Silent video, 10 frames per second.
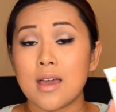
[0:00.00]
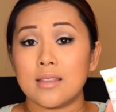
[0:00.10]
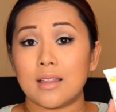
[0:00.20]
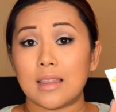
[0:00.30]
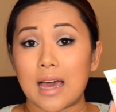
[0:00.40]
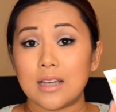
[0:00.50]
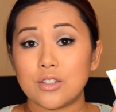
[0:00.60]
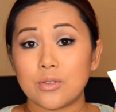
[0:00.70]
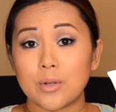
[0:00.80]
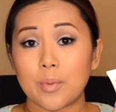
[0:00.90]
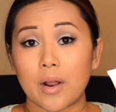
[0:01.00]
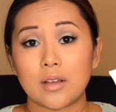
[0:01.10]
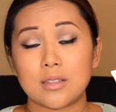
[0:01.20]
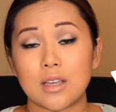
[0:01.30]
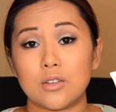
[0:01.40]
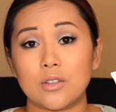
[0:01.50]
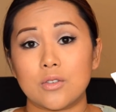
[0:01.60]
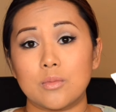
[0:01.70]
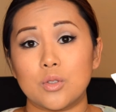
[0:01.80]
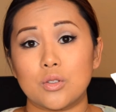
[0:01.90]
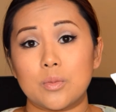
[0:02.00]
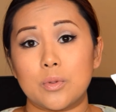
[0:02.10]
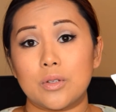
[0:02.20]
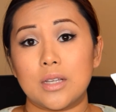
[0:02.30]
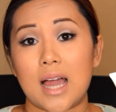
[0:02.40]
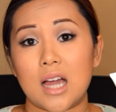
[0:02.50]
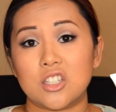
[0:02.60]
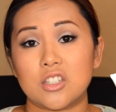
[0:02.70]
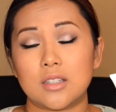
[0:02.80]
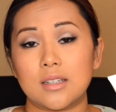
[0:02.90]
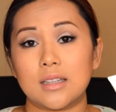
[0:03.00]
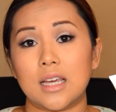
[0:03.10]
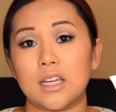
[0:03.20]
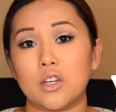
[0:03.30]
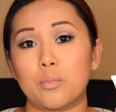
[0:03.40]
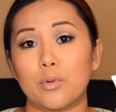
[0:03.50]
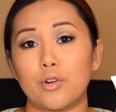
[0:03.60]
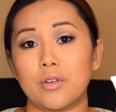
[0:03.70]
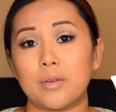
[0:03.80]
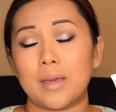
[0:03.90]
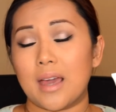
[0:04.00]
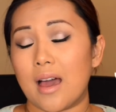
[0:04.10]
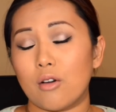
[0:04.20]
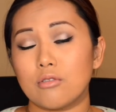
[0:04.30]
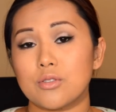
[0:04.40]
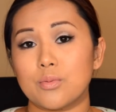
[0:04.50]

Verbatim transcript: The last three products I used from Juice Beauty actually like broke me out,